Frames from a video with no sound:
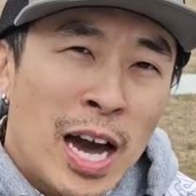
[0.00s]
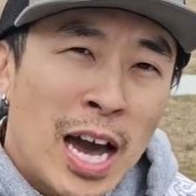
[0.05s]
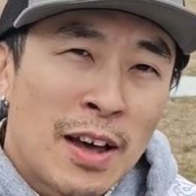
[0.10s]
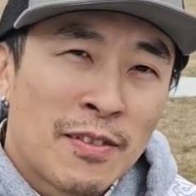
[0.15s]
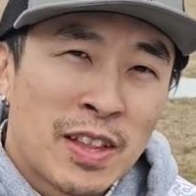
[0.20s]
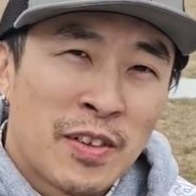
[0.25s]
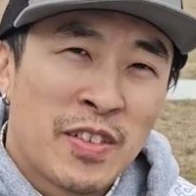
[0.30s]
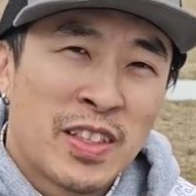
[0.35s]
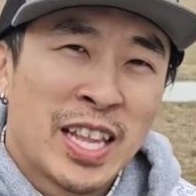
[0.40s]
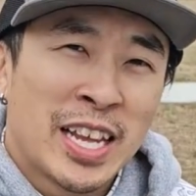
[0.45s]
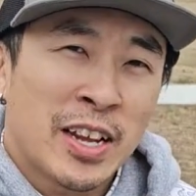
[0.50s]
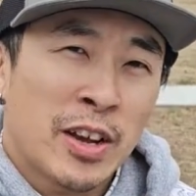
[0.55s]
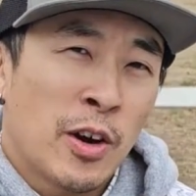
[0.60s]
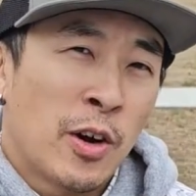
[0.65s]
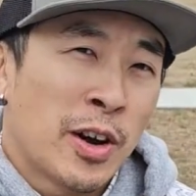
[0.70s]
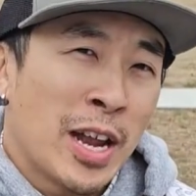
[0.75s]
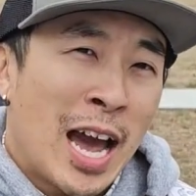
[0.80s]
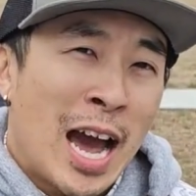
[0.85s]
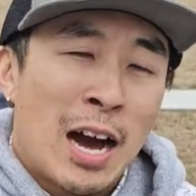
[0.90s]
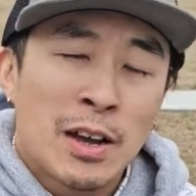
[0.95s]
I'll have a link
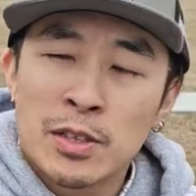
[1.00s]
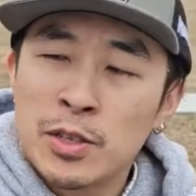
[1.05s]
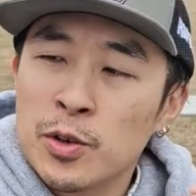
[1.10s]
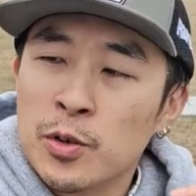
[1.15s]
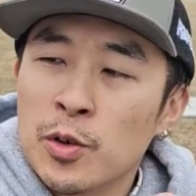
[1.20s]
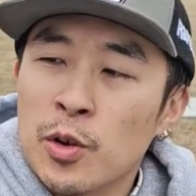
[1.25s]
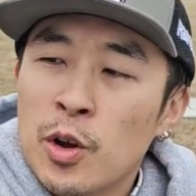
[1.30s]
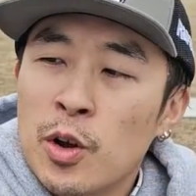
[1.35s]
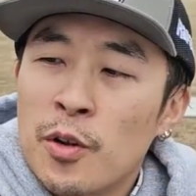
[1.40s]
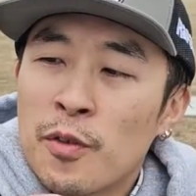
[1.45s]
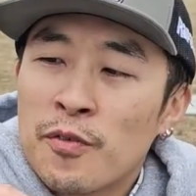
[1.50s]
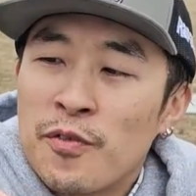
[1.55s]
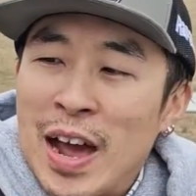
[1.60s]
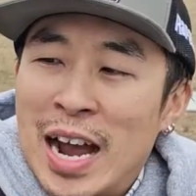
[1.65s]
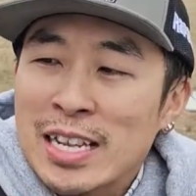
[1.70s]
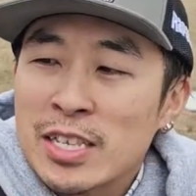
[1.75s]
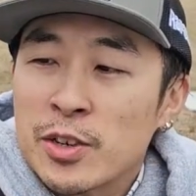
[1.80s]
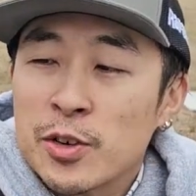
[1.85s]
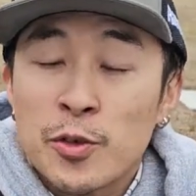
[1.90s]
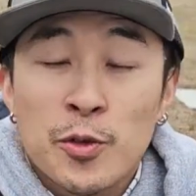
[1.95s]
on how to
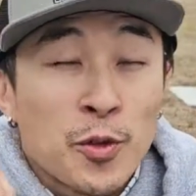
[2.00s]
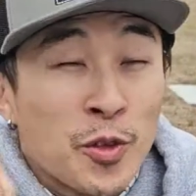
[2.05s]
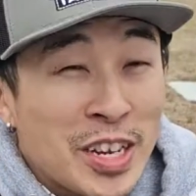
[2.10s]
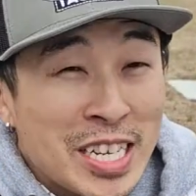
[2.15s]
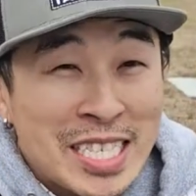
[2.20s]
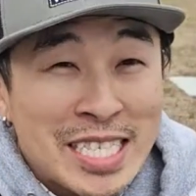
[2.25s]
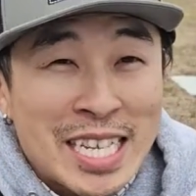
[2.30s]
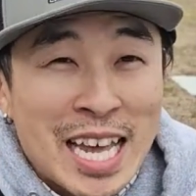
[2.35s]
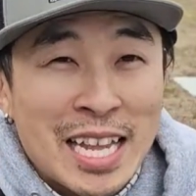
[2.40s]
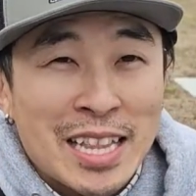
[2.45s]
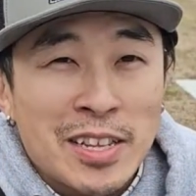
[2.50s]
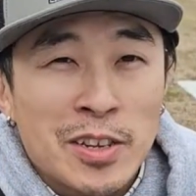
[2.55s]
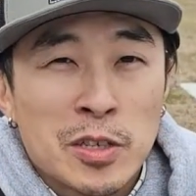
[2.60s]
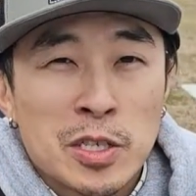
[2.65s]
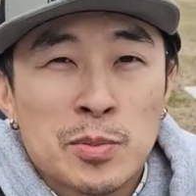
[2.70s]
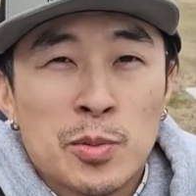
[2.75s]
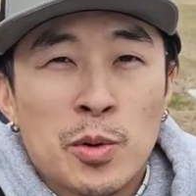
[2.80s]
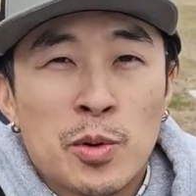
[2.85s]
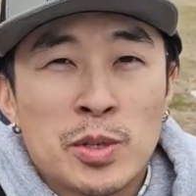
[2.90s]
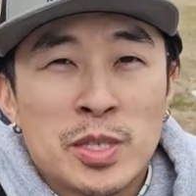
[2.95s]
factory reset your
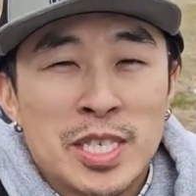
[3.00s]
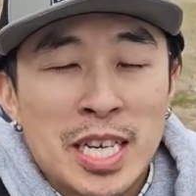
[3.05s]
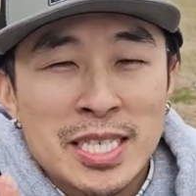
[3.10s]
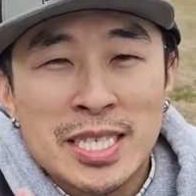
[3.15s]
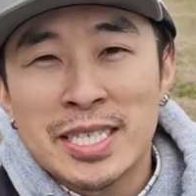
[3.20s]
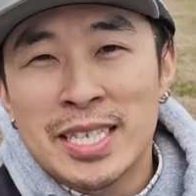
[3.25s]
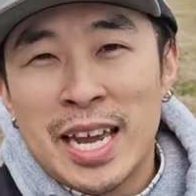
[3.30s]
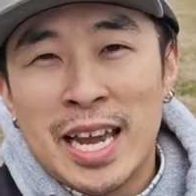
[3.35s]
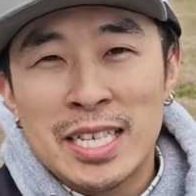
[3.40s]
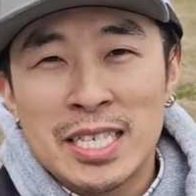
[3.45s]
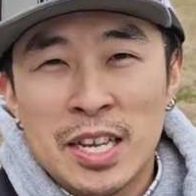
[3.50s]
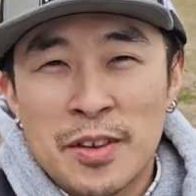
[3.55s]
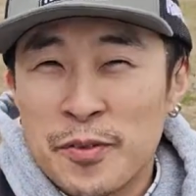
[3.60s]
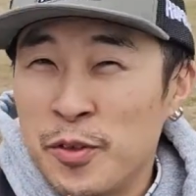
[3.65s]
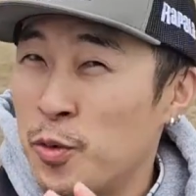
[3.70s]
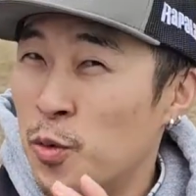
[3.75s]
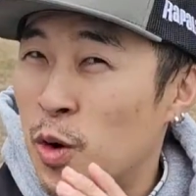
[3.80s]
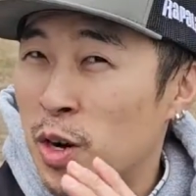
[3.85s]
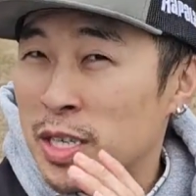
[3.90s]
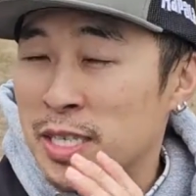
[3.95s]
spool just in case if
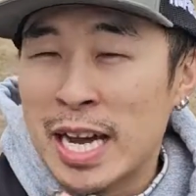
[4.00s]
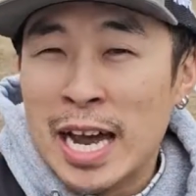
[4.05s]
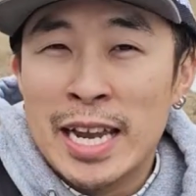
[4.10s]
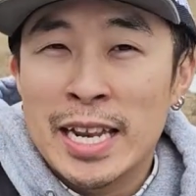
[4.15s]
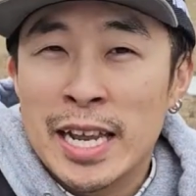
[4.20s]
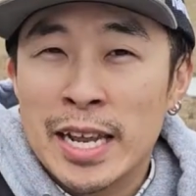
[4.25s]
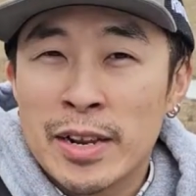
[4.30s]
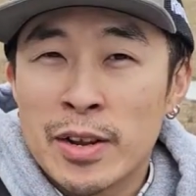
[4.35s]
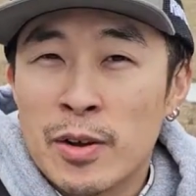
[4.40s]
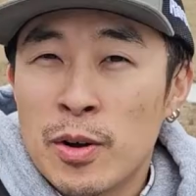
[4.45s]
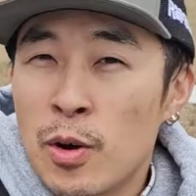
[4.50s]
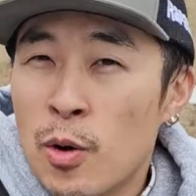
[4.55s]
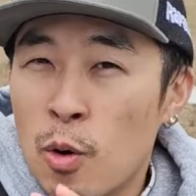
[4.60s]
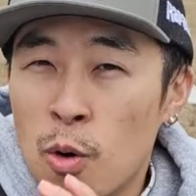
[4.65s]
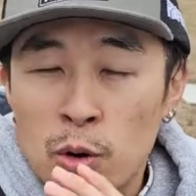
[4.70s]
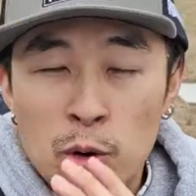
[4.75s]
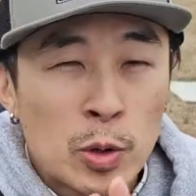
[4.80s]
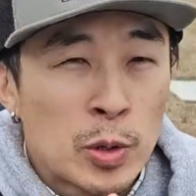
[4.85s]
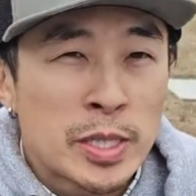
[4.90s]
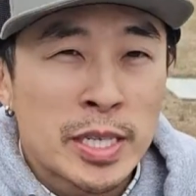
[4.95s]
you want to tighten it
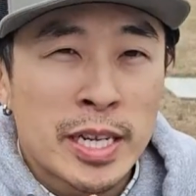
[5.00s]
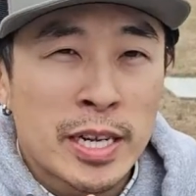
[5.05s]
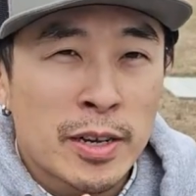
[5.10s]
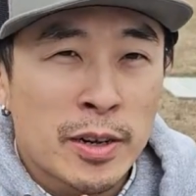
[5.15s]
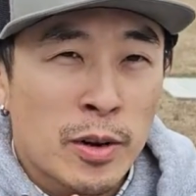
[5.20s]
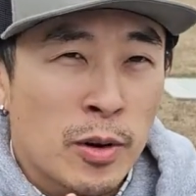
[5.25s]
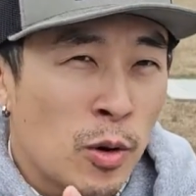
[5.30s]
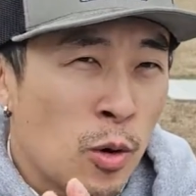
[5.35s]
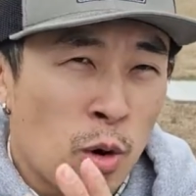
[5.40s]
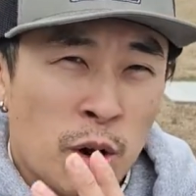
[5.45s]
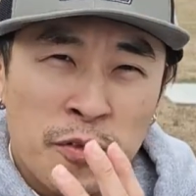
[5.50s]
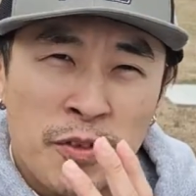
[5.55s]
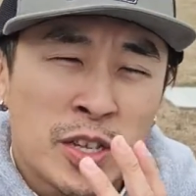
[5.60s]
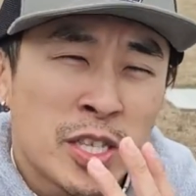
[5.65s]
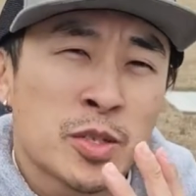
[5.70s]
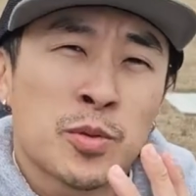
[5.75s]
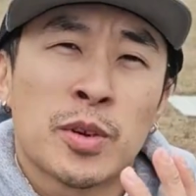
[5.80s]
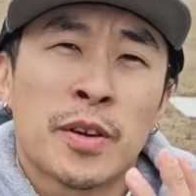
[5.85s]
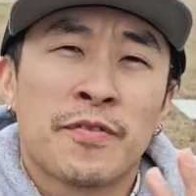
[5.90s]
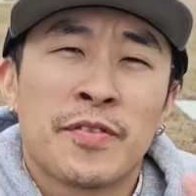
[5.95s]
or loosen it, or if you
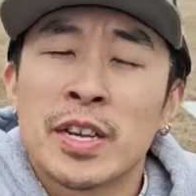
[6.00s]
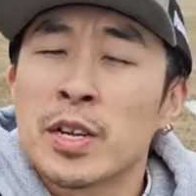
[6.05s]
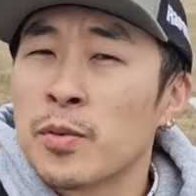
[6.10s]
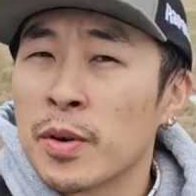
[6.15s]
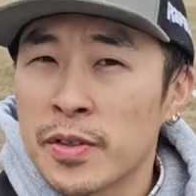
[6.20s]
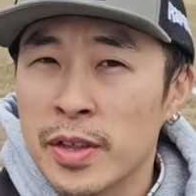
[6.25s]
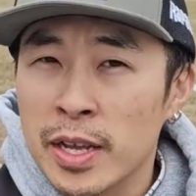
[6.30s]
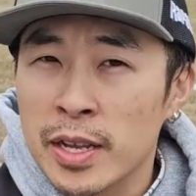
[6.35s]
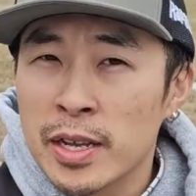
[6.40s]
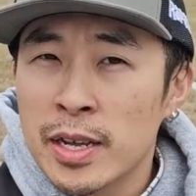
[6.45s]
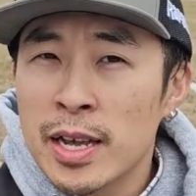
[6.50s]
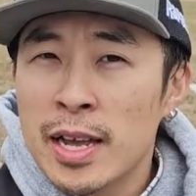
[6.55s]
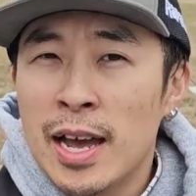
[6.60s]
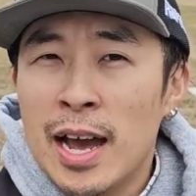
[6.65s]
just want to fiddle with it.